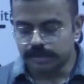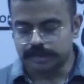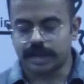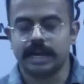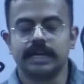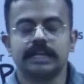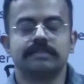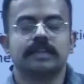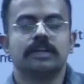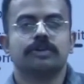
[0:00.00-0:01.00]
Second
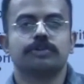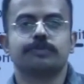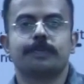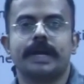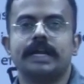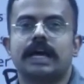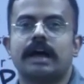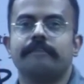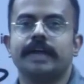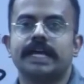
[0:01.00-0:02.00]
is to spread
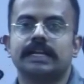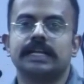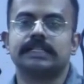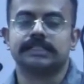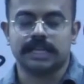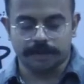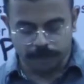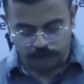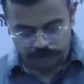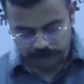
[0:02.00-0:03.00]
awareness
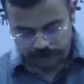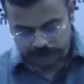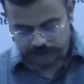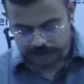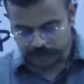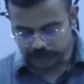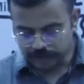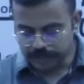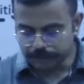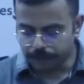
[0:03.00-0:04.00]
about the
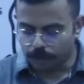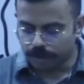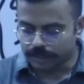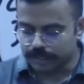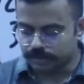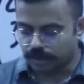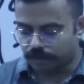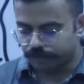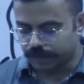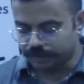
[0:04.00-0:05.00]
importance
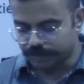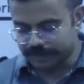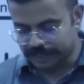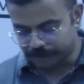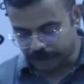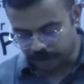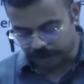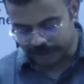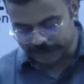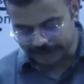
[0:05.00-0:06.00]
of linguistic
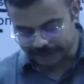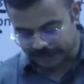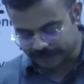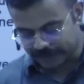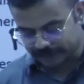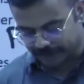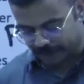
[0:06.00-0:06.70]
minorities and their